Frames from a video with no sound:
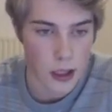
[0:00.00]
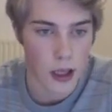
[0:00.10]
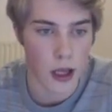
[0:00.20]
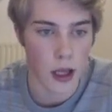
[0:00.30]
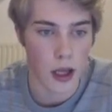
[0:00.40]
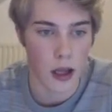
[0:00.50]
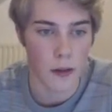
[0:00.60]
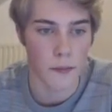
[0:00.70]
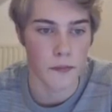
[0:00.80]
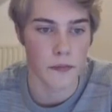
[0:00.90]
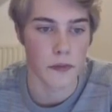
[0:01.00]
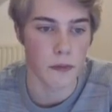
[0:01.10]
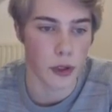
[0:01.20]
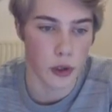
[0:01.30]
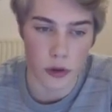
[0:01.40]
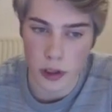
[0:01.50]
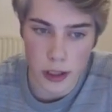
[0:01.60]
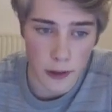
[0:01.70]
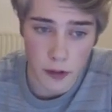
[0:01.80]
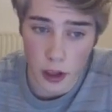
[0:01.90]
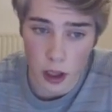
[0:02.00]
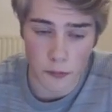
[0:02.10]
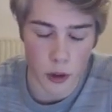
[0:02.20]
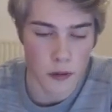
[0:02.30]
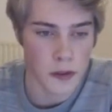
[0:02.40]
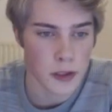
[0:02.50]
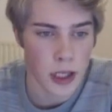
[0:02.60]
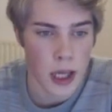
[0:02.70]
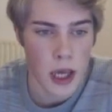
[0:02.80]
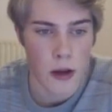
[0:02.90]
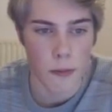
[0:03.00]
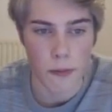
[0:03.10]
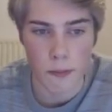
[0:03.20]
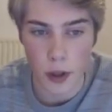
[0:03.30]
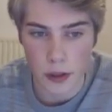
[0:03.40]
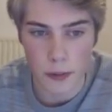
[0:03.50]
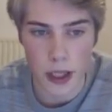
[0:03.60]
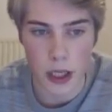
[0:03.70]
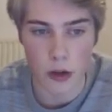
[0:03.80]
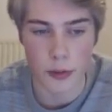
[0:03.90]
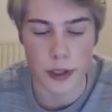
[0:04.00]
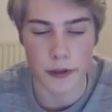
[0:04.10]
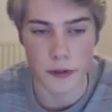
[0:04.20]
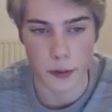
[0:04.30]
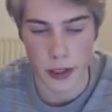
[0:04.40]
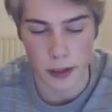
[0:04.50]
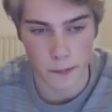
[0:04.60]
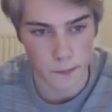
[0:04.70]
um, we do not have a lot of moves, but we can go rook f3.